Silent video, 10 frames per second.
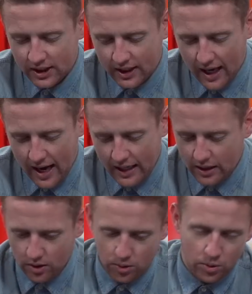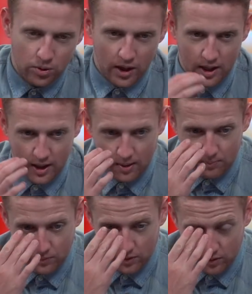a guy who,
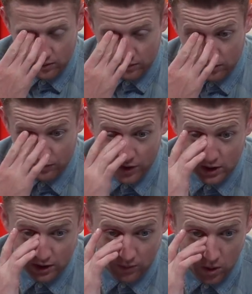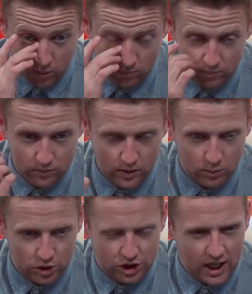first of all,
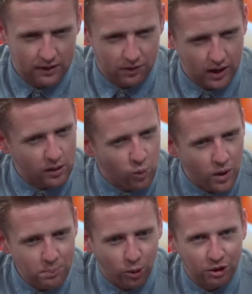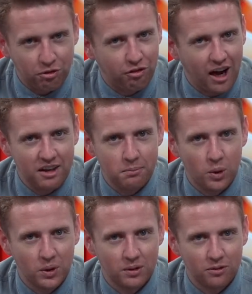was signed for like 1.5
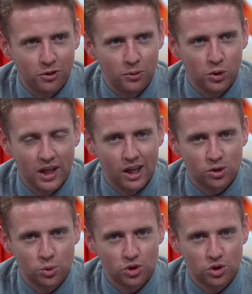million from Newcastle.